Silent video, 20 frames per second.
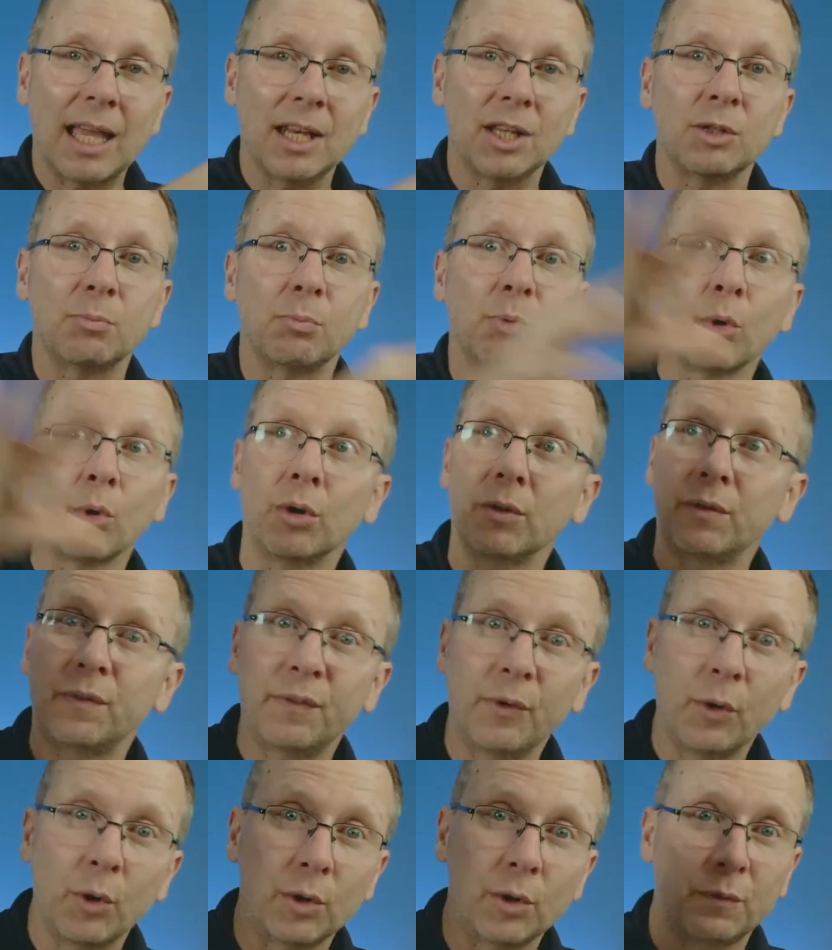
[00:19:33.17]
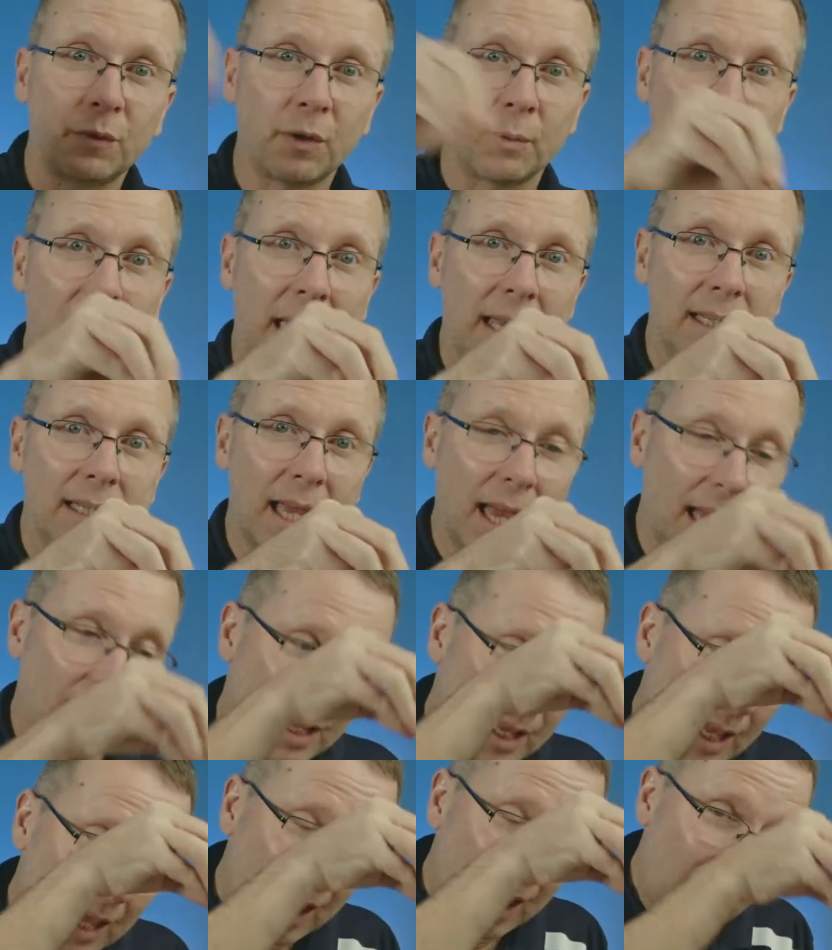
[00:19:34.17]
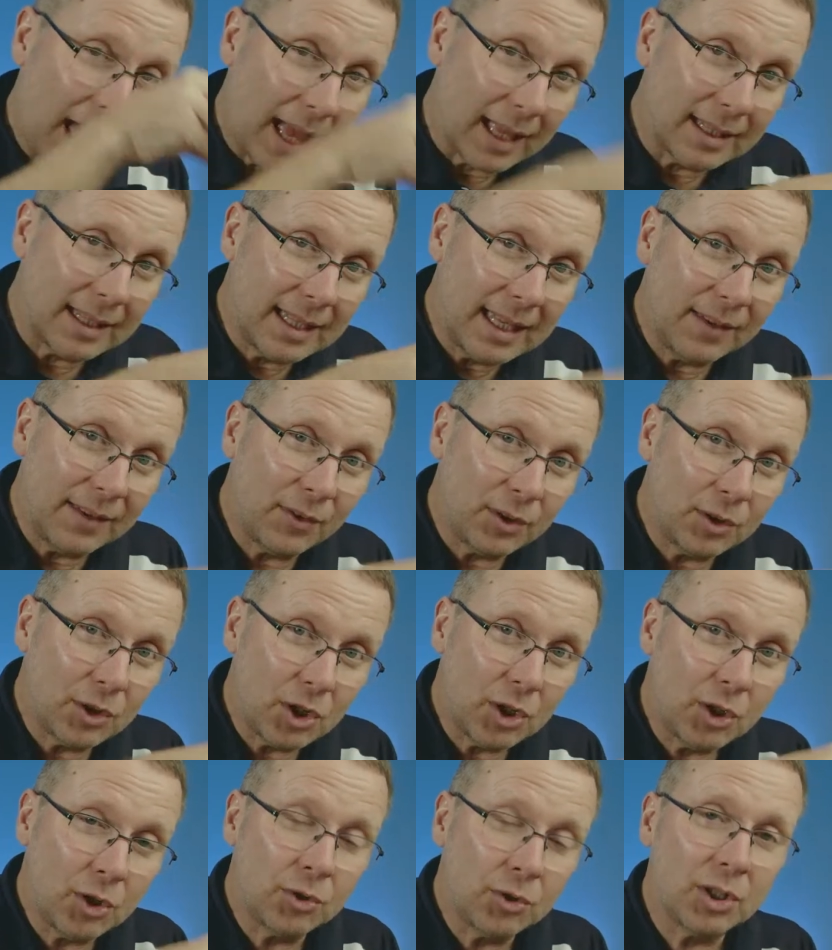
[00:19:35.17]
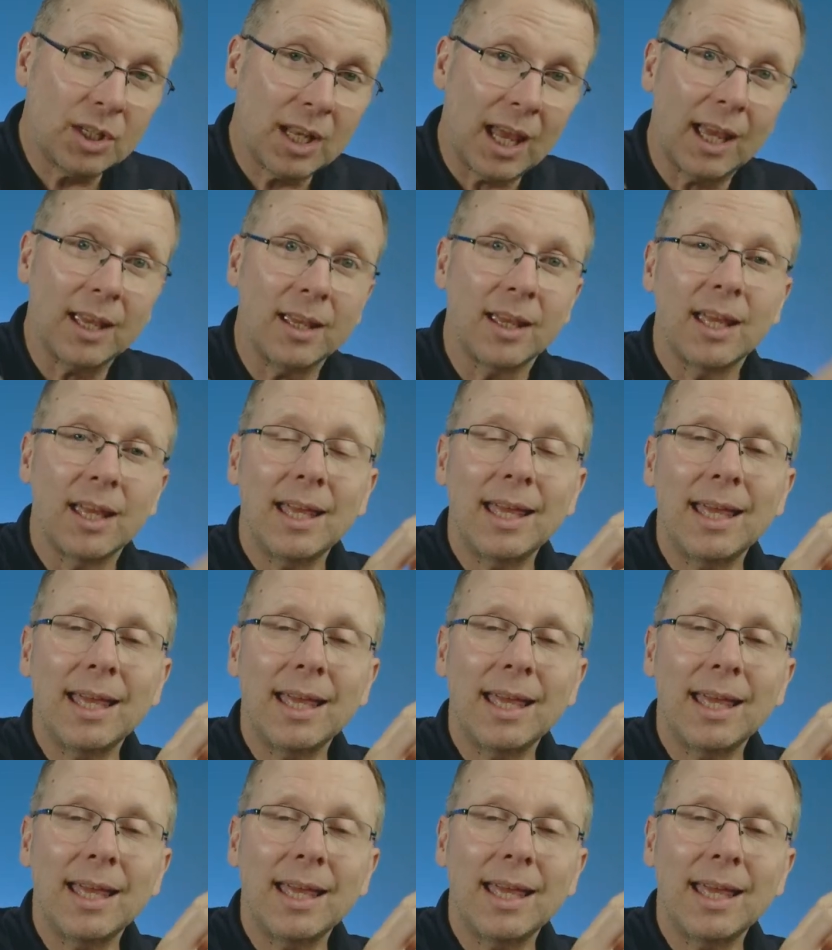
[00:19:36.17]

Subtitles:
It is brought forward from that day and given to you today,